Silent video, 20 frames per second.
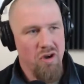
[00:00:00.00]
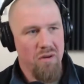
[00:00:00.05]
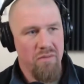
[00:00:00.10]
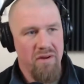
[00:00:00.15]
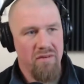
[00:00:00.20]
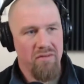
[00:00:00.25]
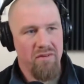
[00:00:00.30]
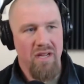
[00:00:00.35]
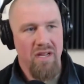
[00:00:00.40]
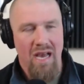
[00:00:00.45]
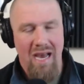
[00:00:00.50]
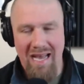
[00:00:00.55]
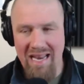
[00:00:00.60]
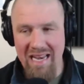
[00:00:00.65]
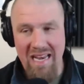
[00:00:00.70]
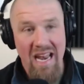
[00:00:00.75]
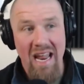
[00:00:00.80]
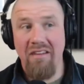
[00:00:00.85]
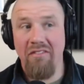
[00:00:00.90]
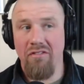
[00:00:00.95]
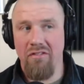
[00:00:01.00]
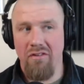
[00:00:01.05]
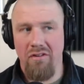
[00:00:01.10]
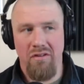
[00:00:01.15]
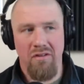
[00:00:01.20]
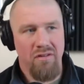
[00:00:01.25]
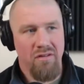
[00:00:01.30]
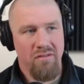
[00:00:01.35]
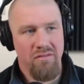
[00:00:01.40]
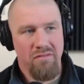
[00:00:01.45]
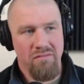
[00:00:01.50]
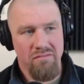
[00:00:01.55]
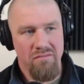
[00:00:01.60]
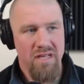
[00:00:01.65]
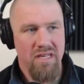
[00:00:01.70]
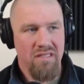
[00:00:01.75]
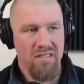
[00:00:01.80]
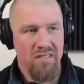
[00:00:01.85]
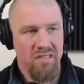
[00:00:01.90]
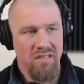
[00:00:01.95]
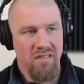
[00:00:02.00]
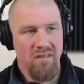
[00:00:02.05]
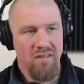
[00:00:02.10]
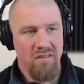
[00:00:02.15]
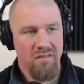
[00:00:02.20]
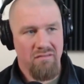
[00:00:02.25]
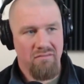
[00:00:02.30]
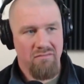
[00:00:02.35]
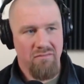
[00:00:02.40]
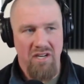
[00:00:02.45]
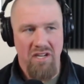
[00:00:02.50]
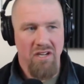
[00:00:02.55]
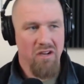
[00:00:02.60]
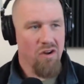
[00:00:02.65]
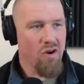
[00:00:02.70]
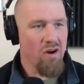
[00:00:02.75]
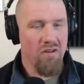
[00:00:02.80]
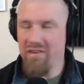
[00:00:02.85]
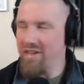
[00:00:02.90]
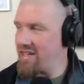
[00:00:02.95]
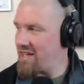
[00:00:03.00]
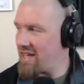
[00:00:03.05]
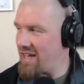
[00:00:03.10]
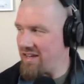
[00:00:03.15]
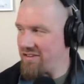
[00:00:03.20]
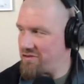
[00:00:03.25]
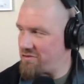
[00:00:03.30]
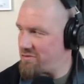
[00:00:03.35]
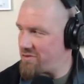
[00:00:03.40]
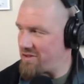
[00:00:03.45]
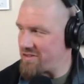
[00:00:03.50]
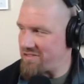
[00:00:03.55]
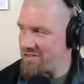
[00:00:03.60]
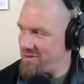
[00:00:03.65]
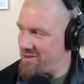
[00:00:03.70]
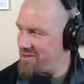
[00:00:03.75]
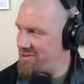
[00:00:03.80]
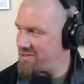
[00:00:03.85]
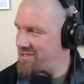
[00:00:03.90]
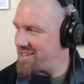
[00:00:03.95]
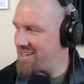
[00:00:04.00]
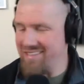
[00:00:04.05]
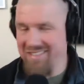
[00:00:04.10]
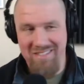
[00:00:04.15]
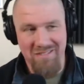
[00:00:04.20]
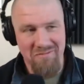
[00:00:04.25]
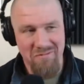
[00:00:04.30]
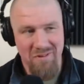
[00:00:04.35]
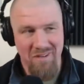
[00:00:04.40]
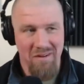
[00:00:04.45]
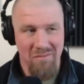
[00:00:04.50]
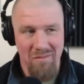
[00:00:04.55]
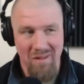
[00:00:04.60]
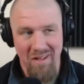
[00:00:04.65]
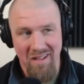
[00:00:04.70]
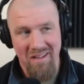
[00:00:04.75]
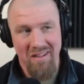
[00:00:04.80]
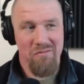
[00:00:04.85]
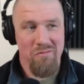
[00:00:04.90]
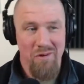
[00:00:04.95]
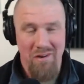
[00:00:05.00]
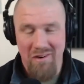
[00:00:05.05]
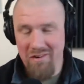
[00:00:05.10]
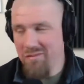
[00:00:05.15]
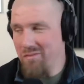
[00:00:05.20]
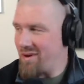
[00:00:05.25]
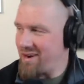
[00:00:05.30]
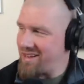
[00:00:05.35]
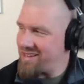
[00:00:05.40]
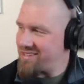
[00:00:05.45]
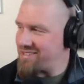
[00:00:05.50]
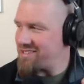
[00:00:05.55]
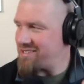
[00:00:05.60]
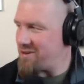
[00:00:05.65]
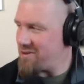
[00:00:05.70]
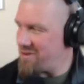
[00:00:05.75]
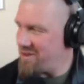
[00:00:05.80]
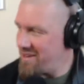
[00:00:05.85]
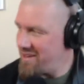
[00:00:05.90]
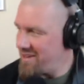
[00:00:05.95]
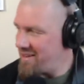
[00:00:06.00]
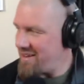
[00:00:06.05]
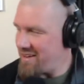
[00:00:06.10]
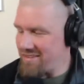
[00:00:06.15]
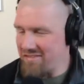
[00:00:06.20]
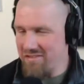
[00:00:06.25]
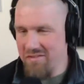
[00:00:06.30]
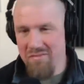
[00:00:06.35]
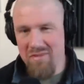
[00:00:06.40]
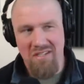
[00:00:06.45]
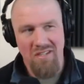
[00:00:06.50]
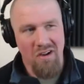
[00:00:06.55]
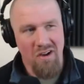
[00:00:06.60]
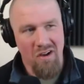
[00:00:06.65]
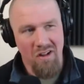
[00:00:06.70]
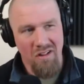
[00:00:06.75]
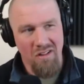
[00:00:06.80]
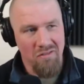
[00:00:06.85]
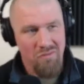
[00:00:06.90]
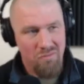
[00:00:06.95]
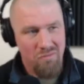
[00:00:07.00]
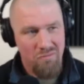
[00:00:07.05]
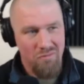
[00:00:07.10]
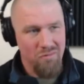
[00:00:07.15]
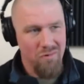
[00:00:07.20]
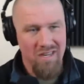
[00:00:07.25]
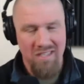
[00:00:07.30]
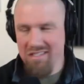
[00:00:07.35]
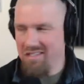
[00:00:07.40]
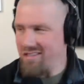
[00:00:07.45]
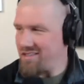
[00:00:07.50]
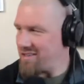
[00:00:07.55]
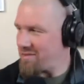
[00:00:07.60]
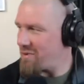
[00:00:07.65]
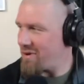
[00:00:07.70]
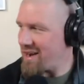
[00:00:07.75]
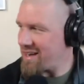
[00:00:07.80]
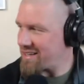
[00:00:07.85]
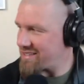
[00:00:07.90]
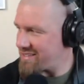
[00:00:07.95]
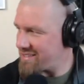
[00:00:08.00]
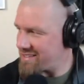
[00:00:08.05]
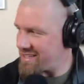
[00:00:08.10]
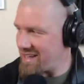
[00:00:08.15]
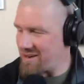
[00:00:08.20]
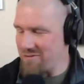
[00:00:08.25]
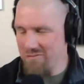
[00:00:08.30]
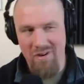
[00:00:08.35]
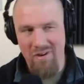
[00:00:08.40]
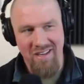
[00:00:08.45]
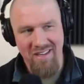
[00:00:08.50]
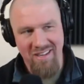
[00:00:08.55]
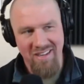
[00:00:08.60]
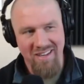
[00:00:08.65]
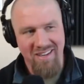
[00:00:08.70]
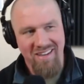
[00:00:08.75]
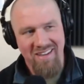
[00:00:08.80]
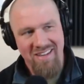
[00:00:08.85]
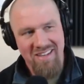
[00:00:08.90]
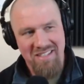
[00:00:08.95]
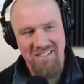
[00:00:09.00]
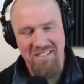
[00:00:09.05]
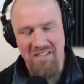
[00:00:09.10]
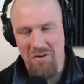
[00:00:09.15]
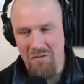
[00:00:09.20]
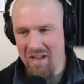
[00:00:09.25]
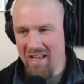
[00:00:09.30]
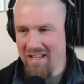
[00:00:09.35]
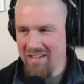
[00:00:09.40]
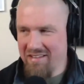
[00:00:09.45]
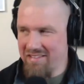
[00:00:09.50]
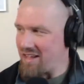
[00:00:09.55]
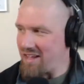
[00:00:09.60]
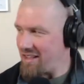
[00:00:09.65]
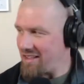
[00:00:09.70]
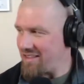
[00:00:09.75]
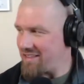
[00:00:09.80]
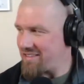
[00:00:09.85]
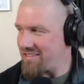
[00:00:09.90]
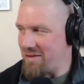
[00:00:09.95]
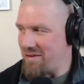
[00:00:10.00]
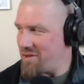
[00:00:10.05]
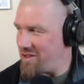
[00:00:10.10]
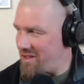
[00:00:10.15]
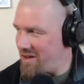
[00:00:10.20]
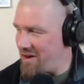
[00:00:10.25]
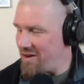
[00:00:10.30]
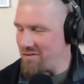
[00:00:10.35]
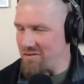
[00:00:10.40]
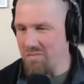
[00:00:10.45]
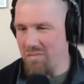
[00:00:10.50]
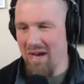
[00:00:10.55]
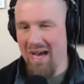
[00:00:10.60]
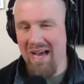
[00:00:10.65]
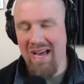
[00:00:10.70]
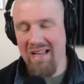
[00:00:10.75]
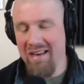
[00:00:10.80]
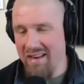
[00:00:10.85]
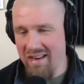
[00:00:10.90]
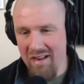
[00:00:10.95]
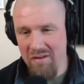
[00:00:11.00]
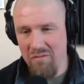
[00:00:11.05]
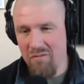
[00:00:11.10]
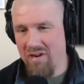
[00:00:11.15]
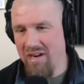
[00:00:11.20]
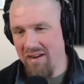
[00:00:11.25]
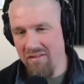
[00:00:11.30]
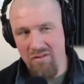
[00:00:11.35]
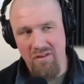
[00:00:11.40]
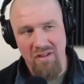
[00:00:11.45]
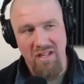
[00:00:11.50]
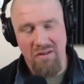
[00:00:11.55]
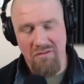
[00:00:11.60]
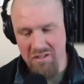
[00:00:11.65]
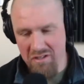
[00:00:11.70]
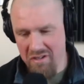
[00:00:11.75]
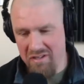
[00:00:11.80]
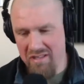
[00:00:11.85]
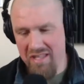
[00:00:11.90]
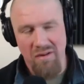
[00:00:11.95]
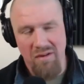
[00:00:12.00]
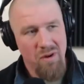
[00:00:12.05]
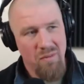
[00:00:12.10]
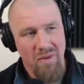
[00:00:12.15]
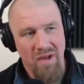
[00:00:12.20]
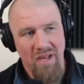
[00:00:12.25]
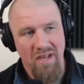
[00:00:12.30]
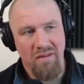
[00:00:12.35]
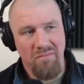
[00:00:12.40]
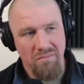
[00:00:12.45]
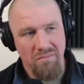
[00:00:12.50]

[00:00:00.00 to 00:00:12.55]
up every day. I never missed. Mm-hmm. We didn't go on vacations. We had some of those kids that would get up like as winter break, so I have to miss all of wrestling practice that week. So we had some of those, but I ne we never, that was a good thing about my